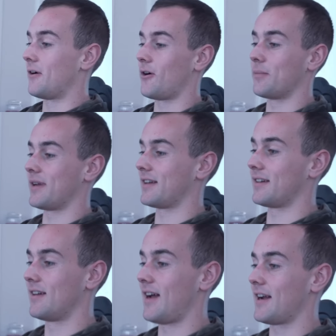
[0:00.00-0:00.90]
Oh
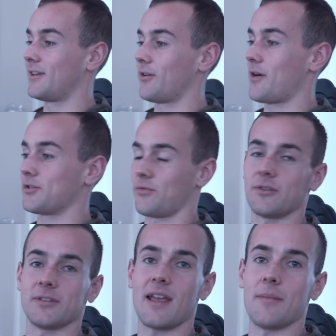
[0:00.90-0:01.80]
man, I didn't know that was a
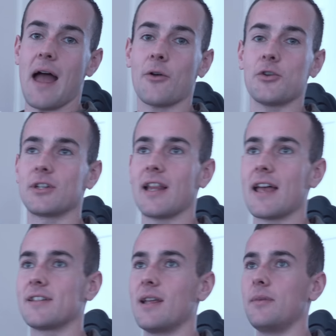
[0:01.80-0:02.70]
real name. How could your
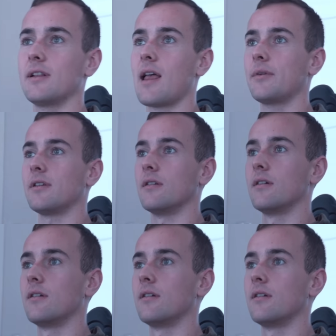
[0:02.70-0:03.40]
last name be Lemon?